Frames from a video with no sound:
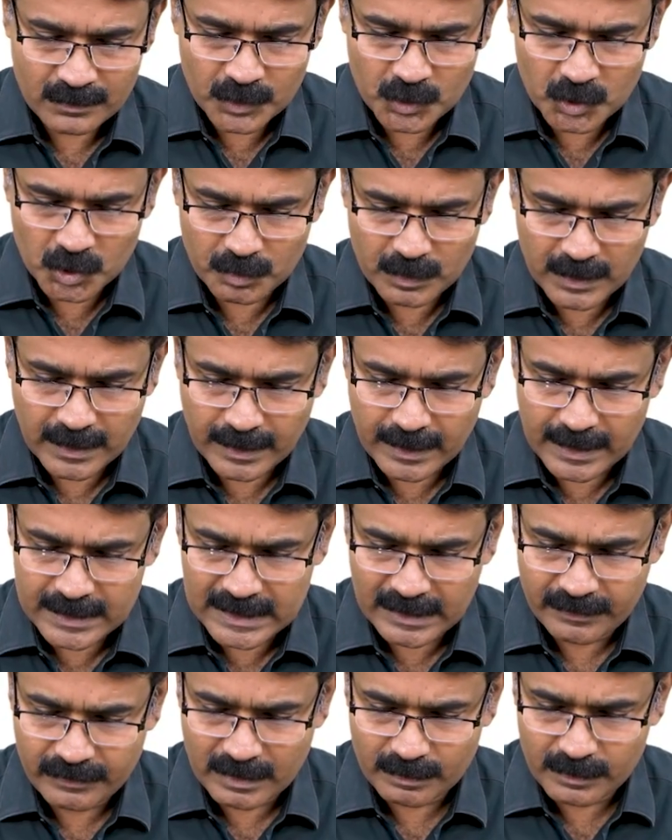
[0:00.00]
Tumor
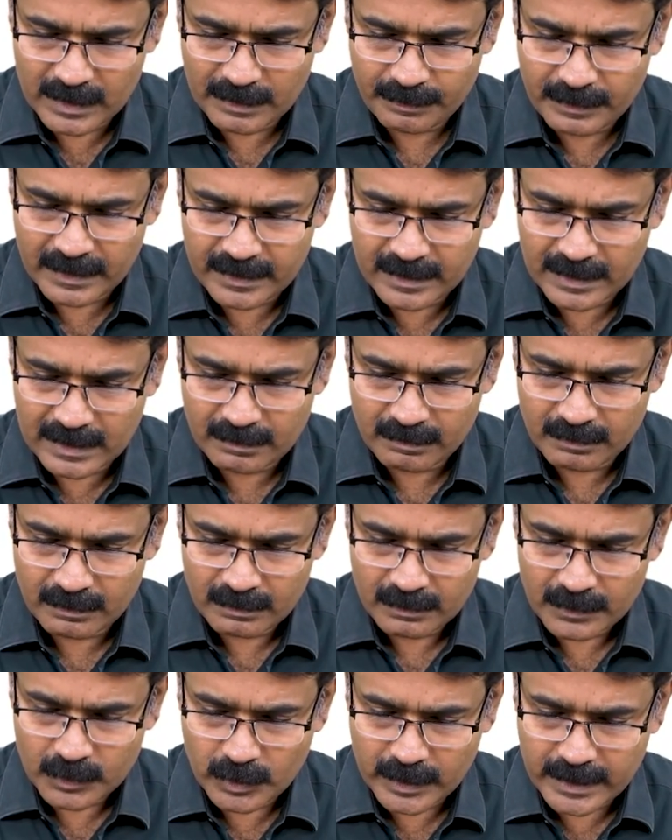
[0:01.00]
arising from the epithelium
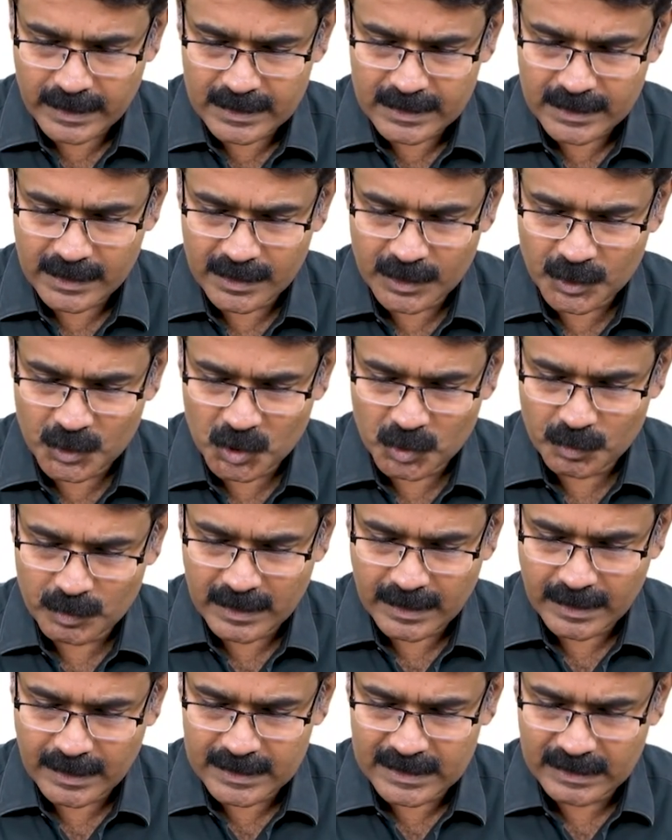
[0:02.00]
you can see the tumor
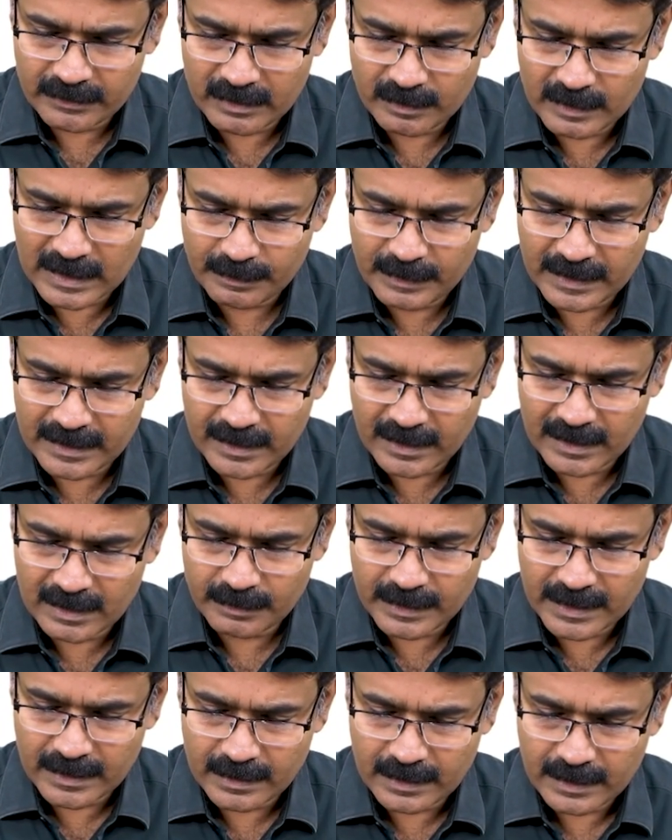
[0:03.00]
arising from the
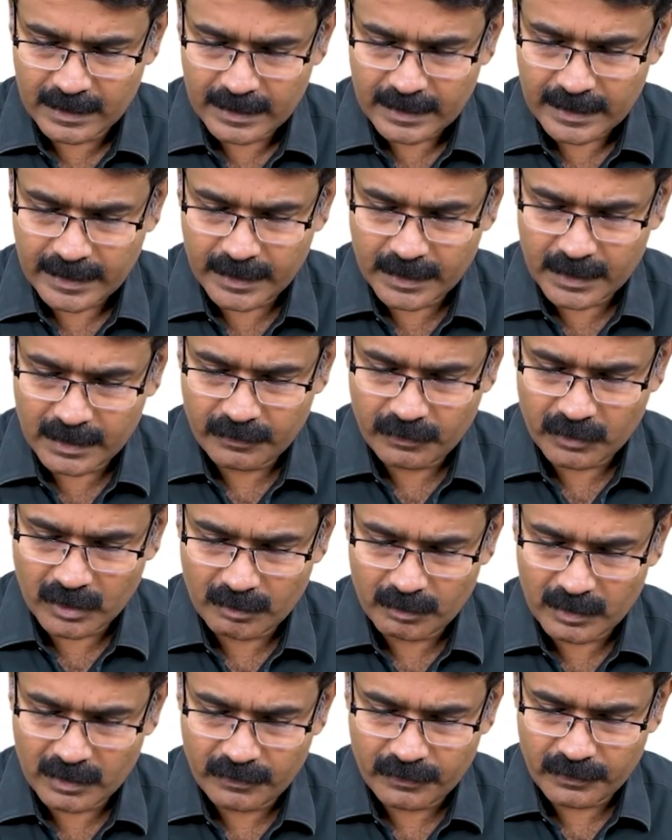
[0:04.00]
epithelium here in the
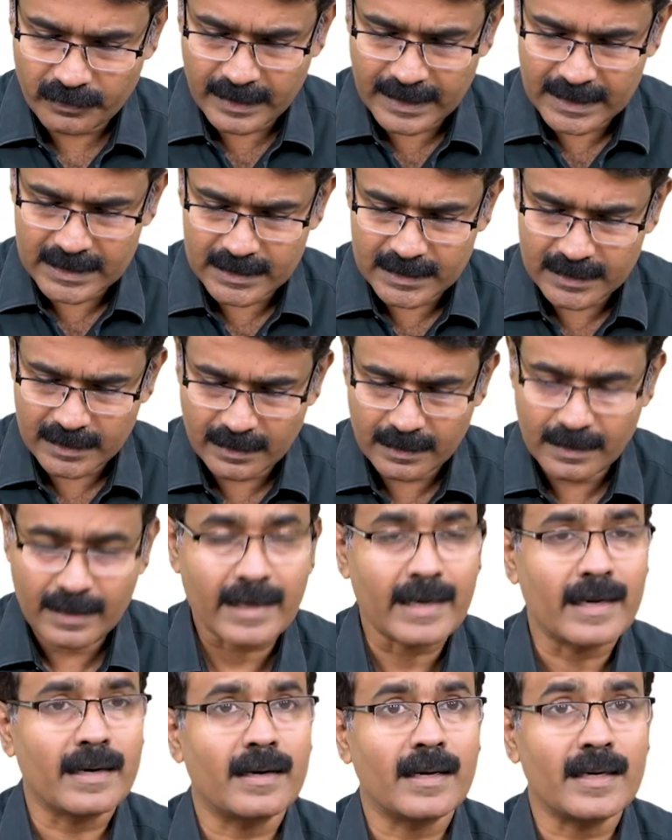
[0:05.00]
form of nests or
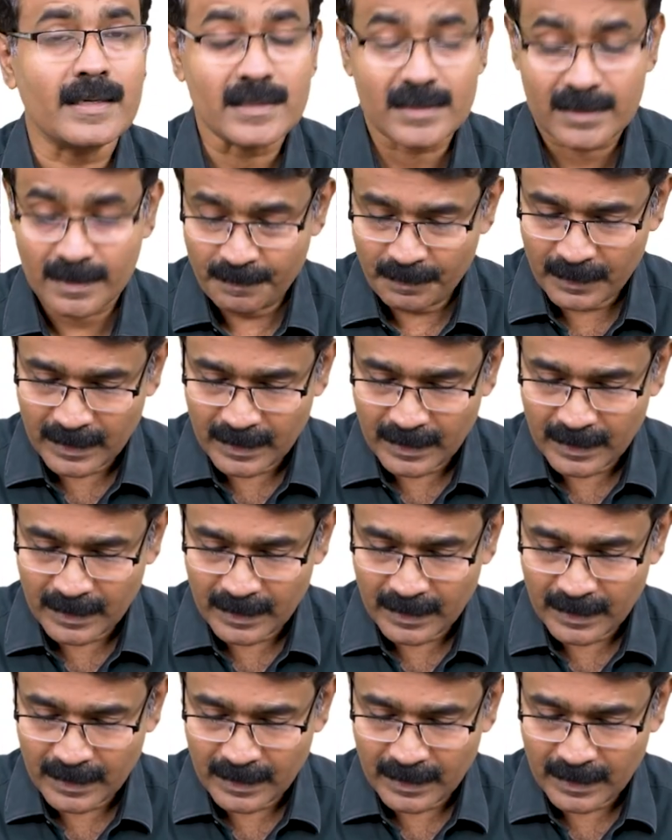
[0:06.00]
islands